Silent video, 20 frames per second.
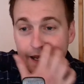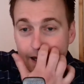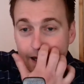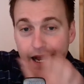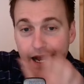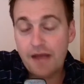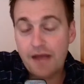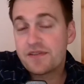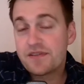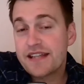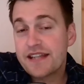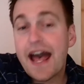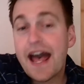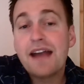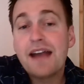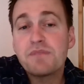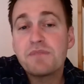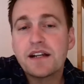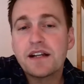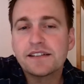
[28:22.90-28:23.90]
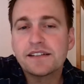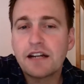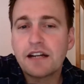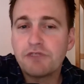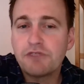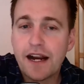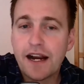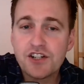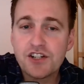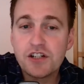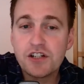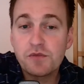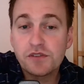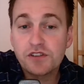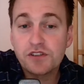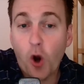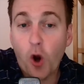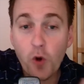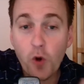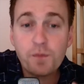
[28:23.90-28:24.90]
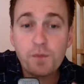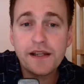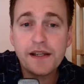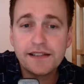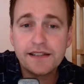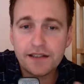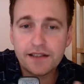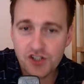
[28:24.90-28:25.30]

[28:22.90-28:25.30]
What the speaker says: I actually was hoping that